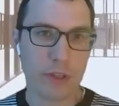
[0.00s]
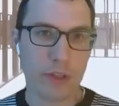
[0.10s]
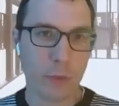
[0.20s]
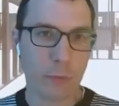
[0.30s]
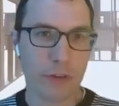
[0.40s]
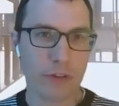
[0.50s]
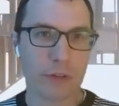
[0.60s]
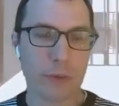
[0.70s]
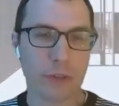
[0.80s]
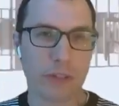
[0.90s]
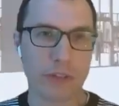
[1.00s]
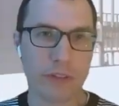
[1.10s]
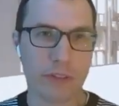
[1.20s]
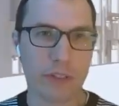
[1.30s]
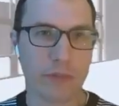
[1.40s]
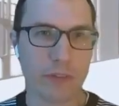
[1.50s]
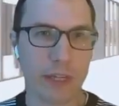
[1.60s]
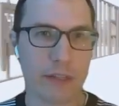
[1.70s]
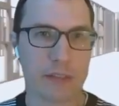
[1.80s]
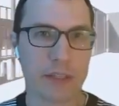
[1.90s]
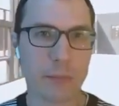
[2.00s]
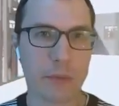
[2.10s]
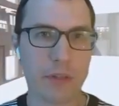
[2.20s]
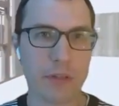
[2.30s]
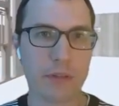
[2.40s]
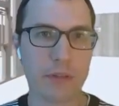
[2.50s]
hopefully shortly, is this kind of landscape that